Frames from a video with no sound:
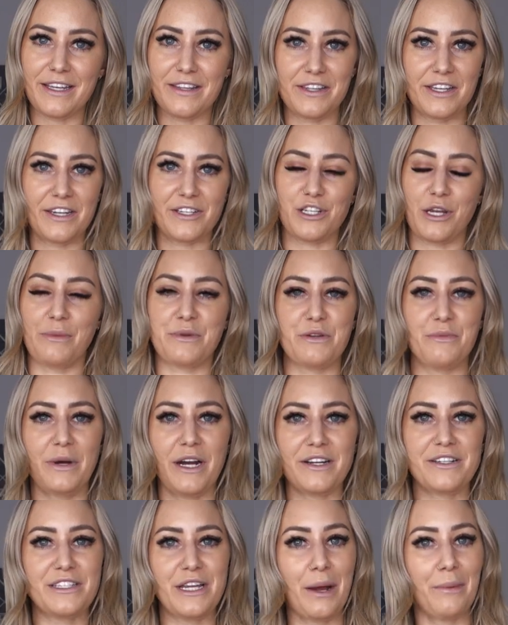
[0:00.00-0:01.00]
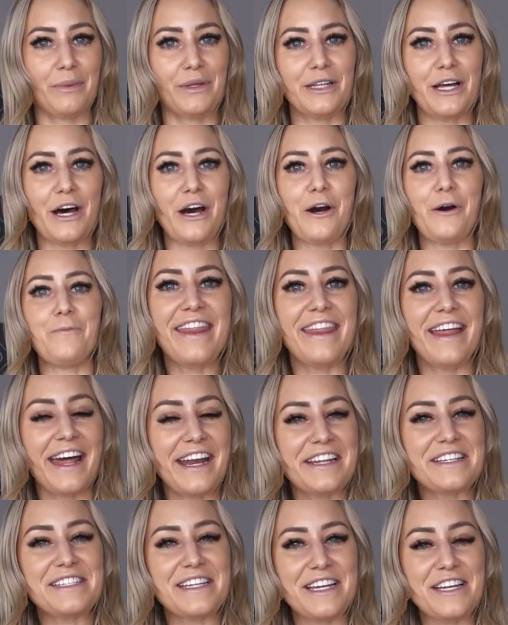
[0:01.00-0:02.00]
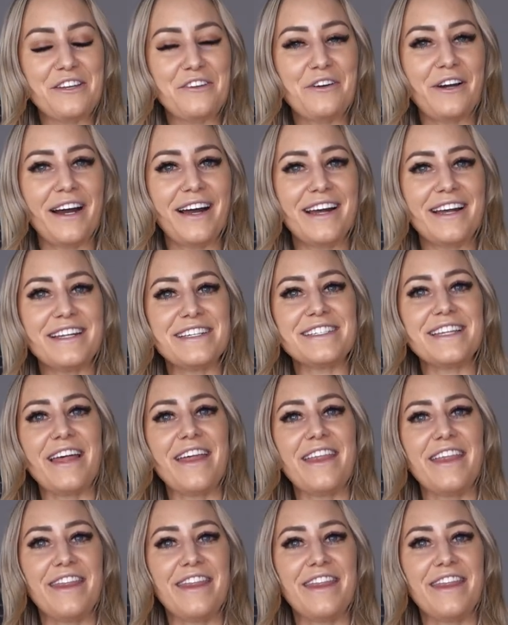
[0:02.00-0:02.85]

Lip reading: in the description box down below. That is it, you guys.